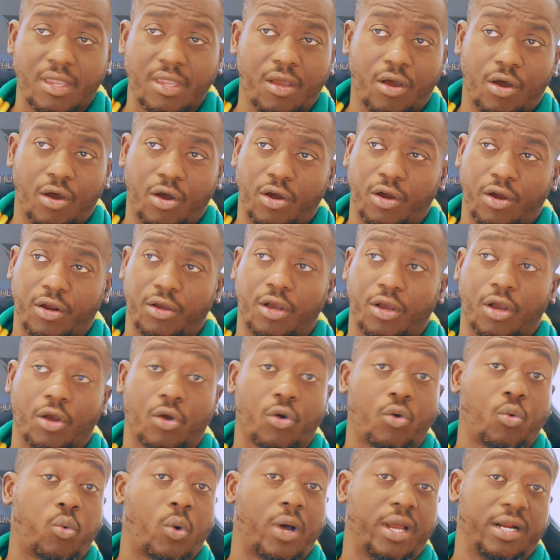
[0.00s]
are
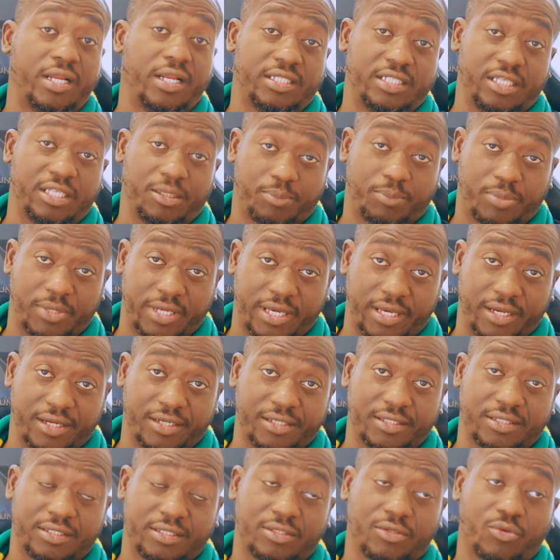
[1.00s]
quality
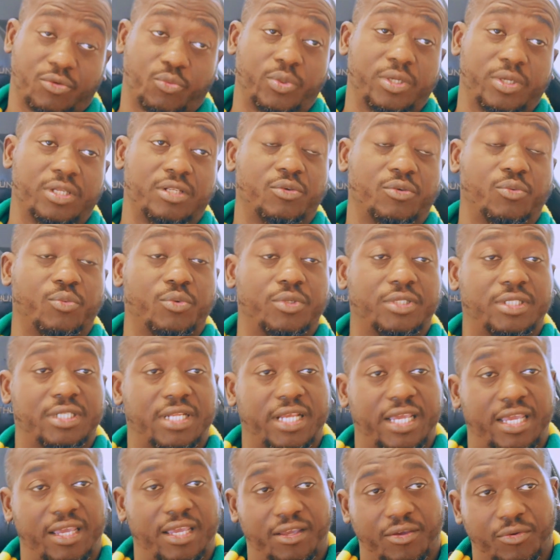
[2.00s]
players.
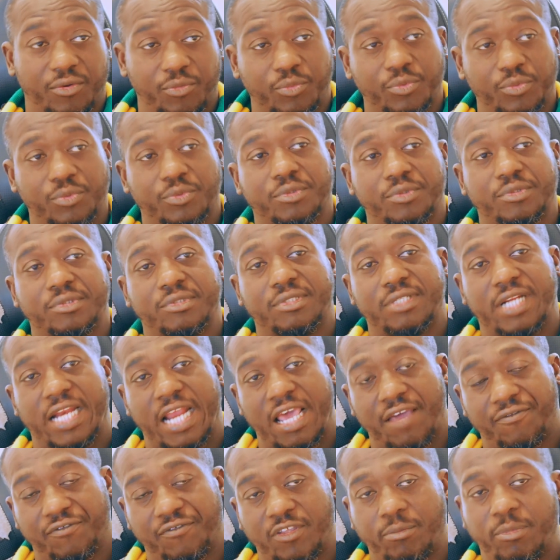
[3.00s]
They
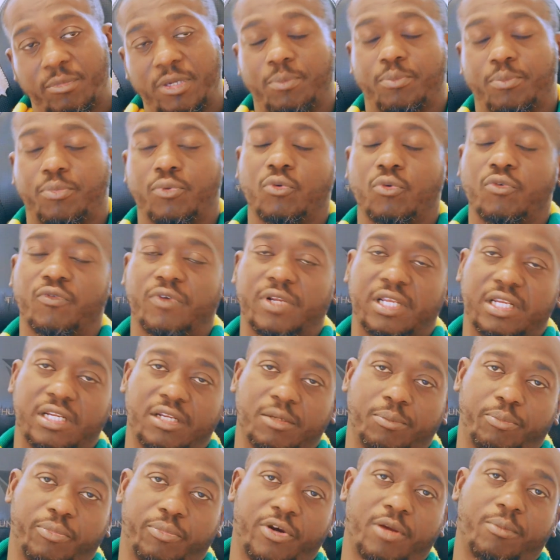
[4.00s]
left to be proven in
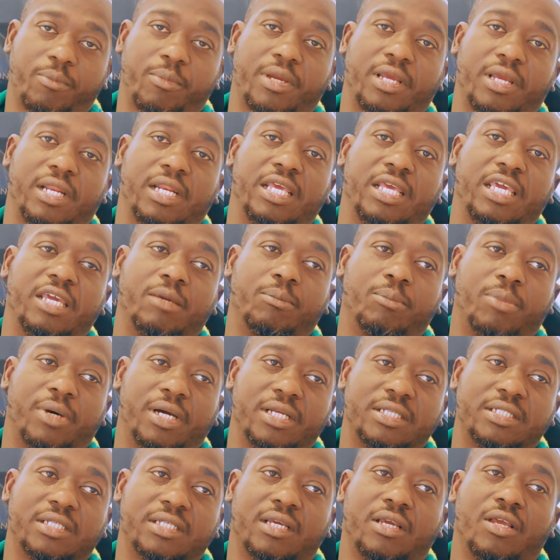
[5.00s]
the Premier League,
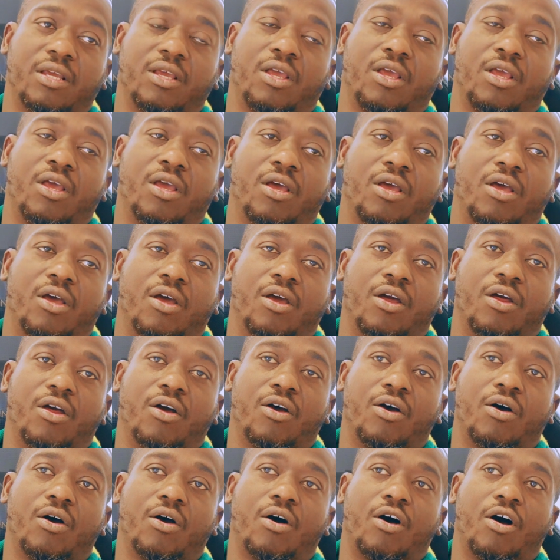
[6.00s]
but
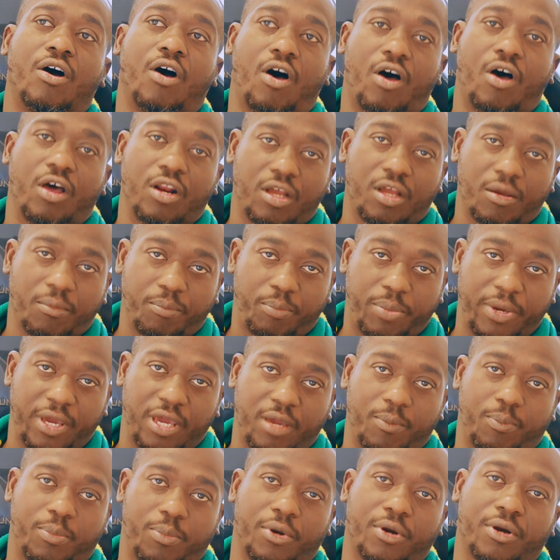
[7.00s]
all on
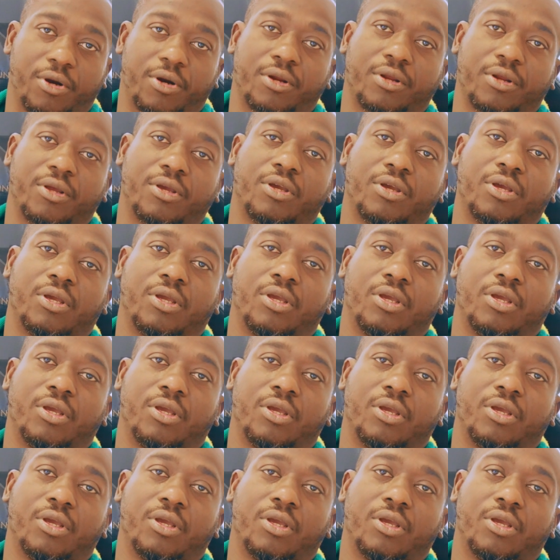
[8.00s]
paper